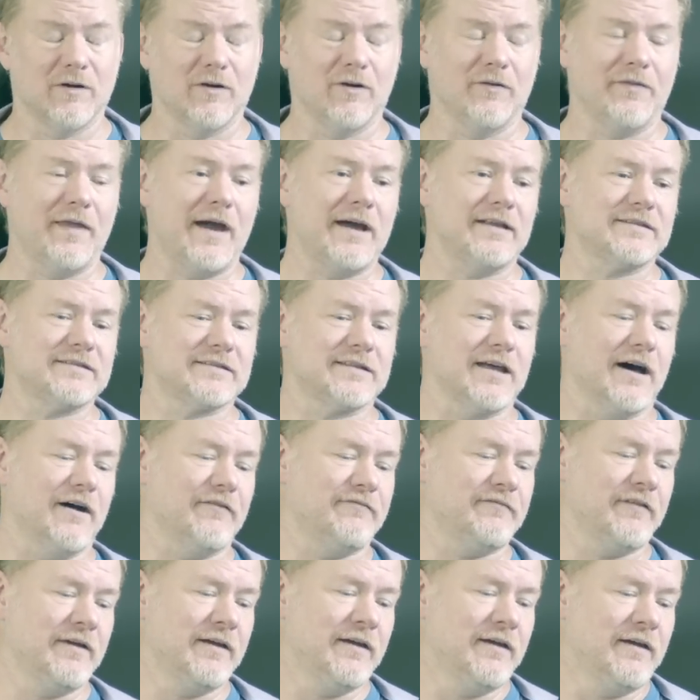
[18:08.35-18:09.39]
all that
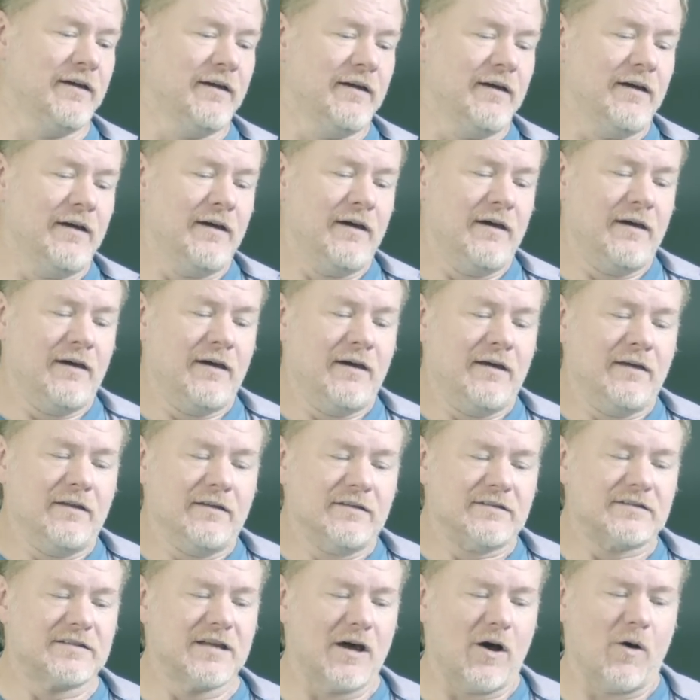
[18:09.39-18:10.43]
stuff.
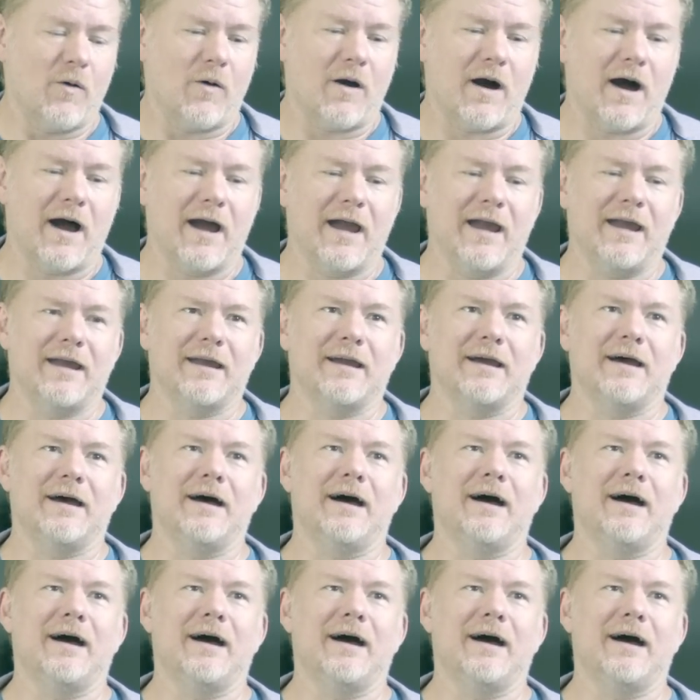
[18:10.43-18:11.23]
So I